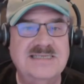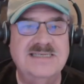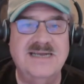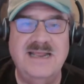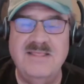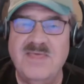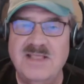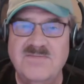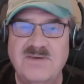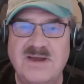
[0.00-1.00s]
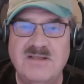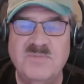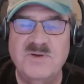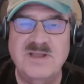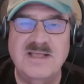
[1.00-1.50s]
us today. Thanks for your
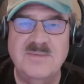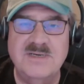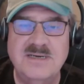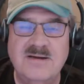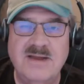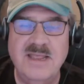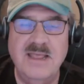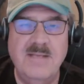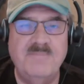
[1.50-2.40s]
expert commentary.